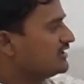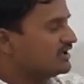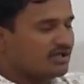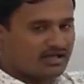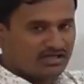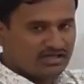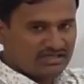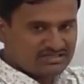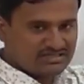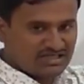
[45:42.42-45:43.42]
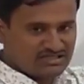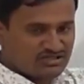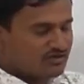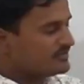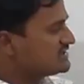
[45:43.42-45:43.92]
here less than
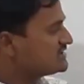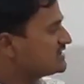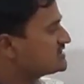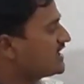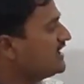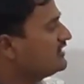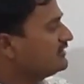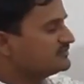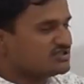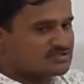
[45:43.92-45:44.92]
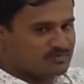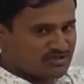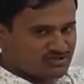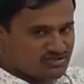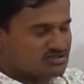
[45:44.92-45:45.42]
0 means the sign of this
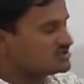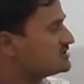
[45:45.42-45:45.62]
function.